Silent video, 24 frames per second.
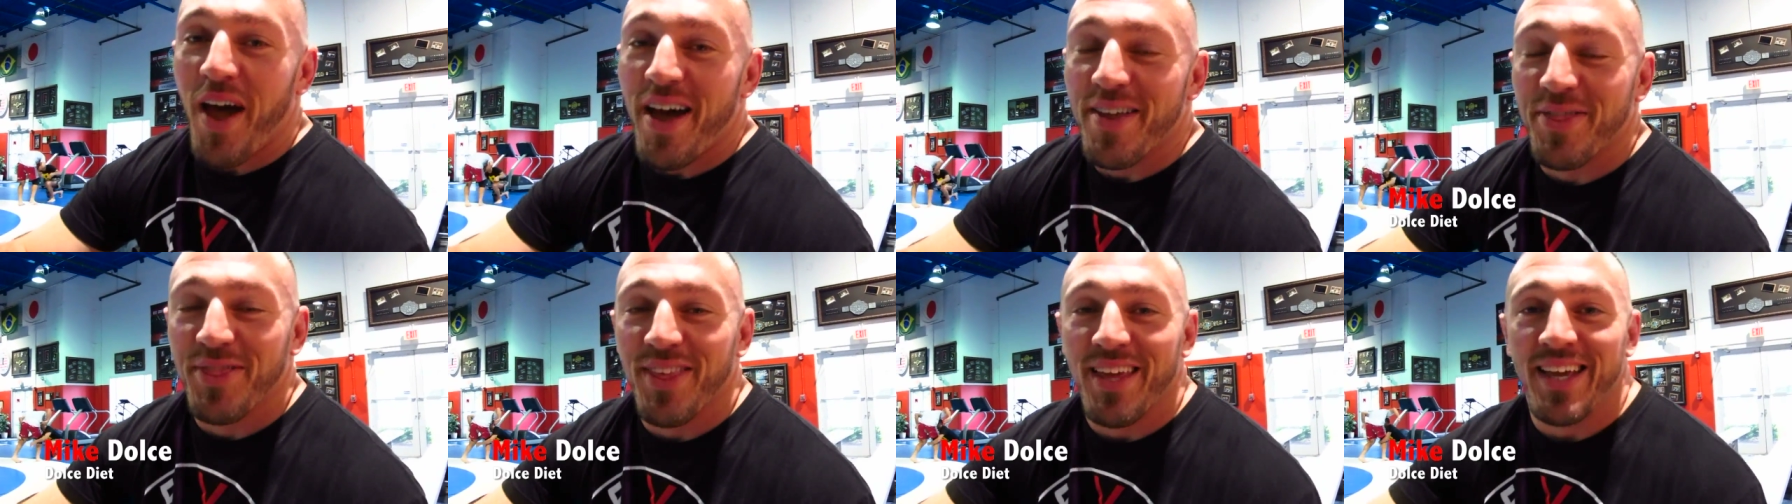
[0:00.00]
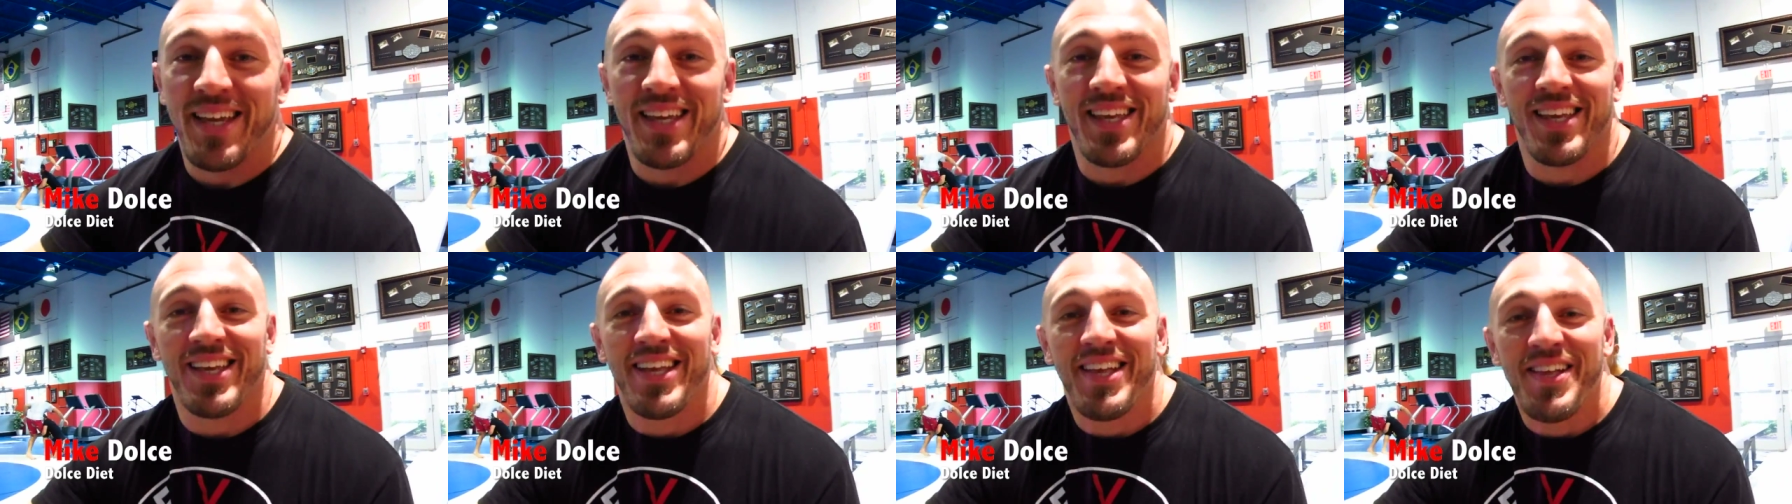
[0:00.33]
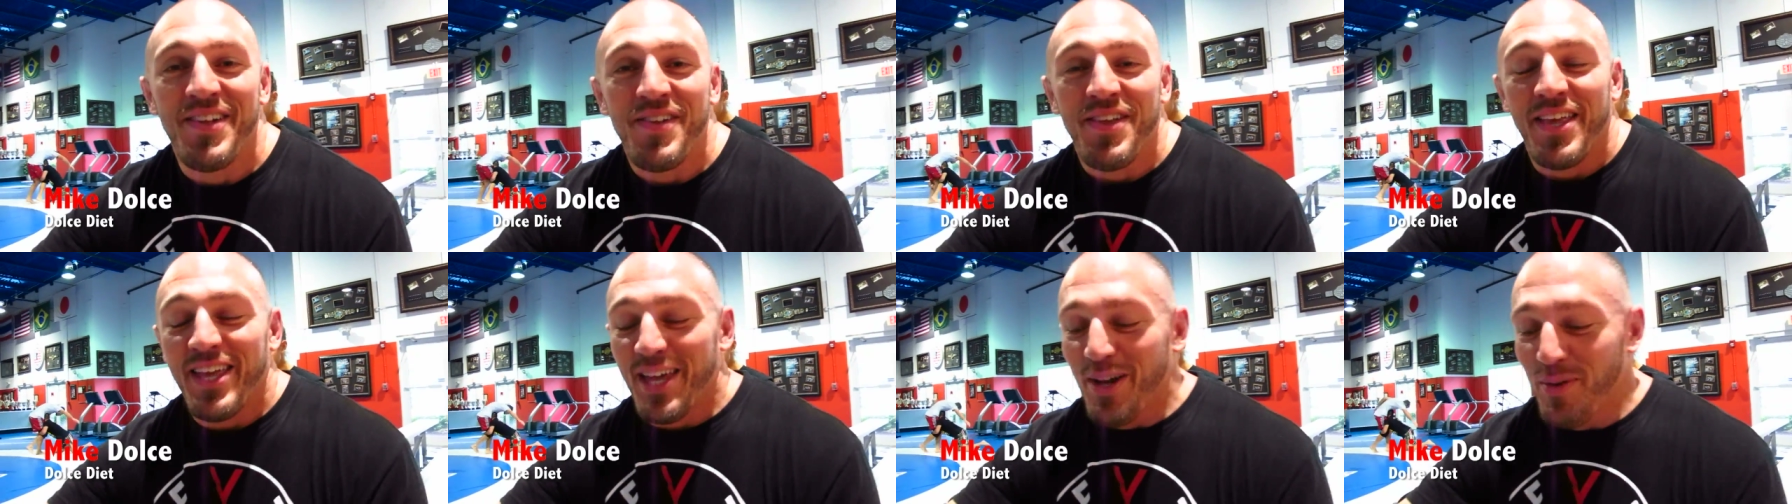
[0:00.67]
I think
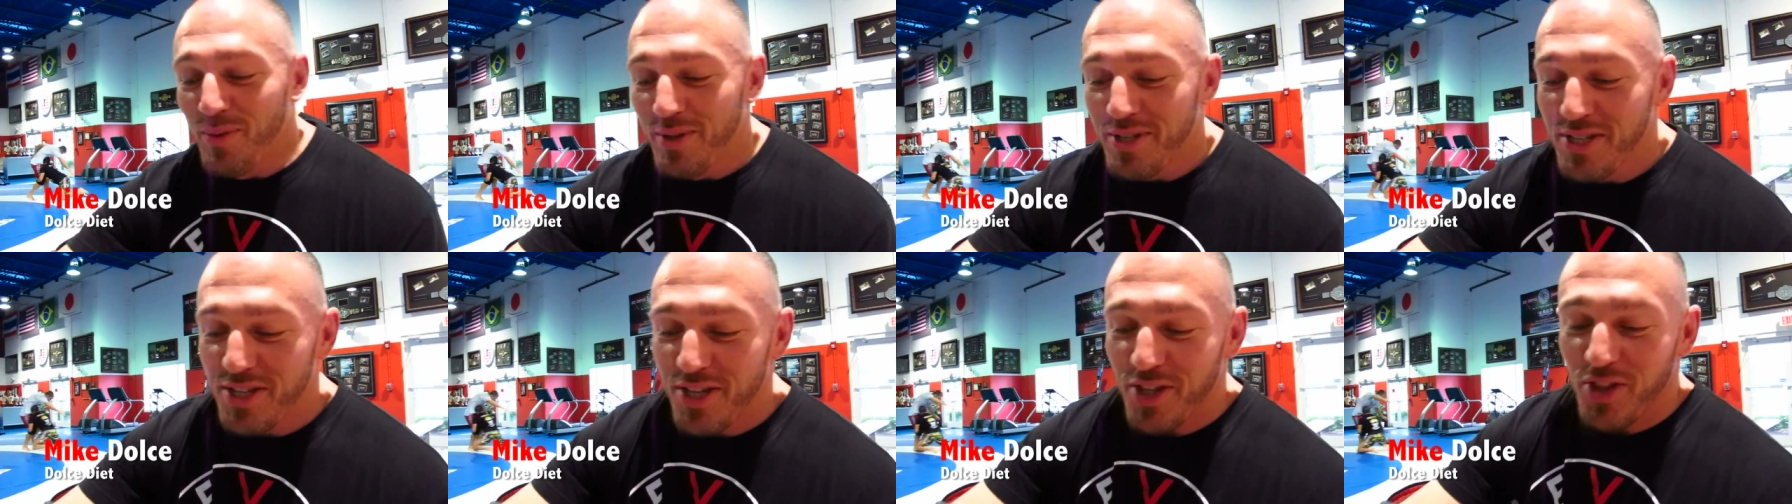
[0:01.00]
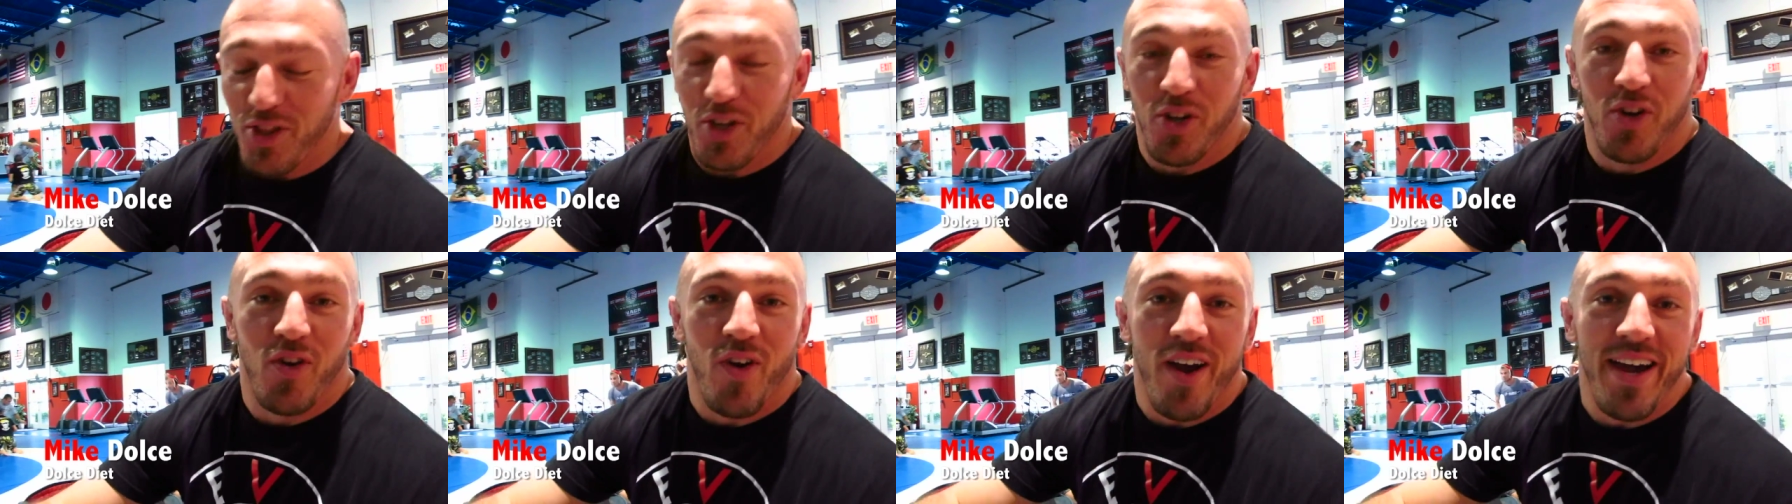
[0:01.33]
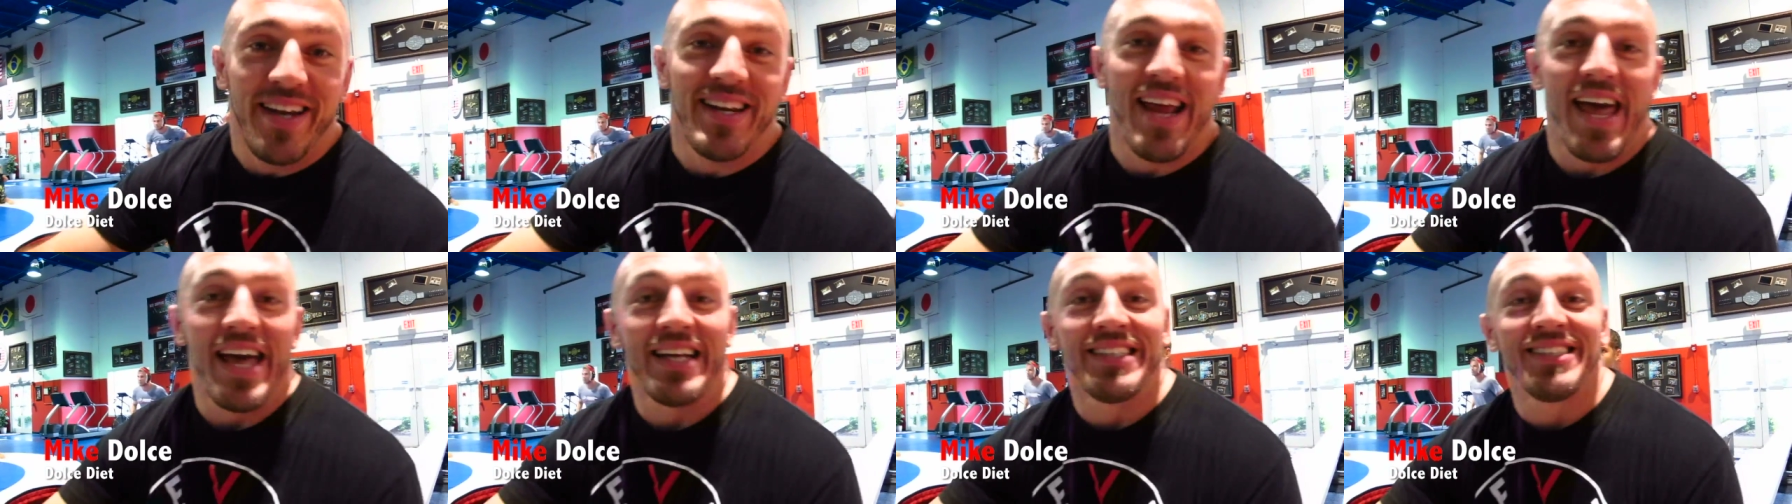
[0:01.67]
it was the
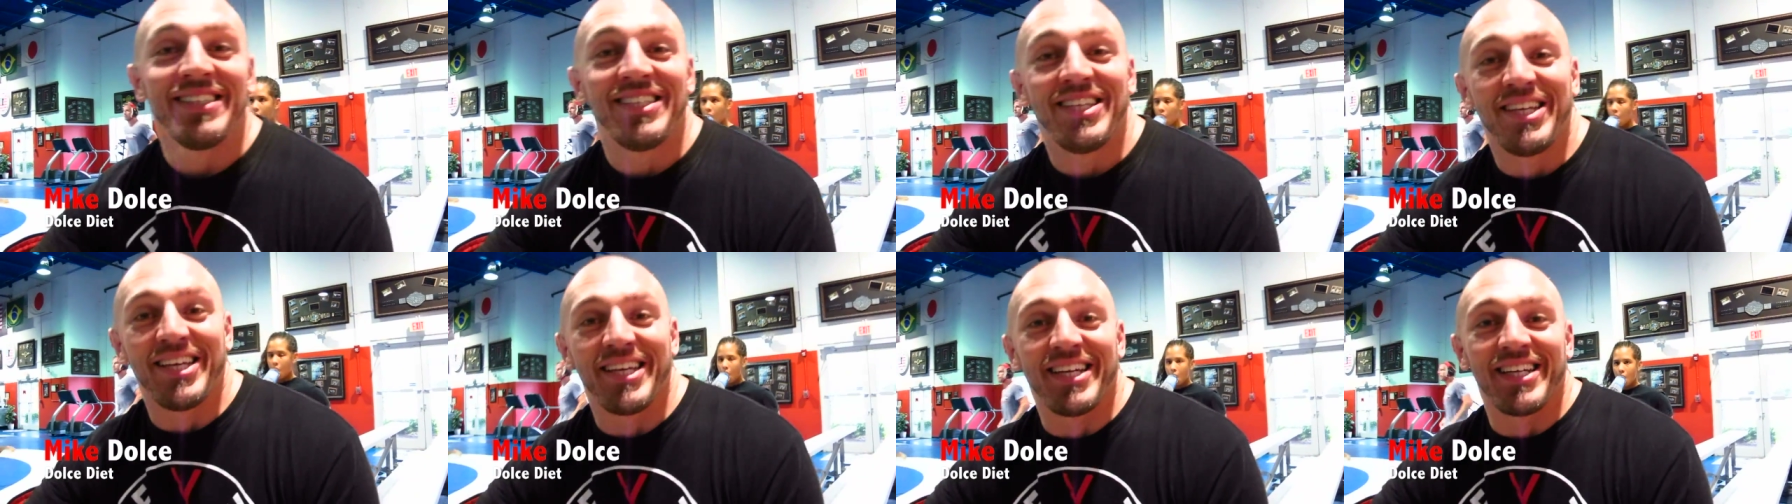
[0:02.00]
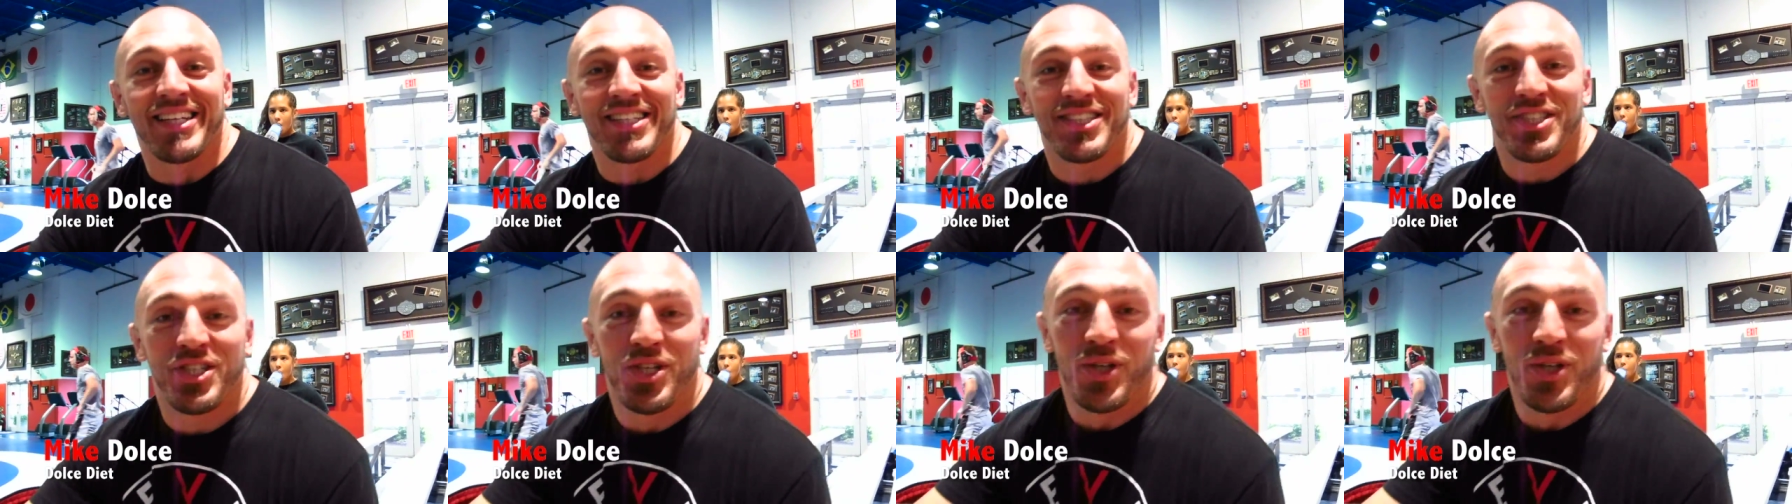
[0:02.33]
great ending